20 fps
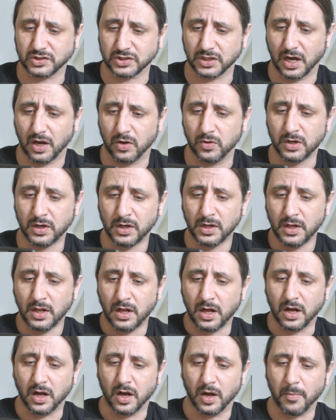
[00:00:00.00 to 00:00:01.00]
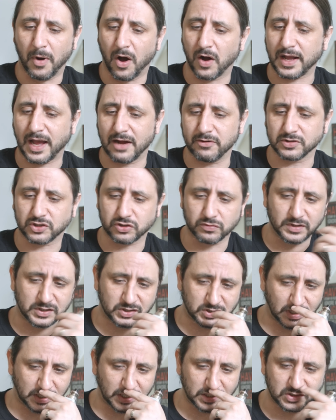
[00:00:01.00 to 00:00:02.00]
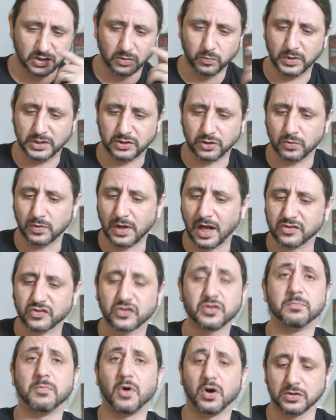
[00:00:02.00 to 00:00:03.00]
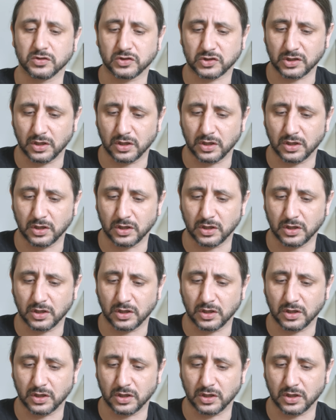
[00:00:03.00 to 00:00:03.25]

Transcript: You know, our characteristic is that we do custom mods.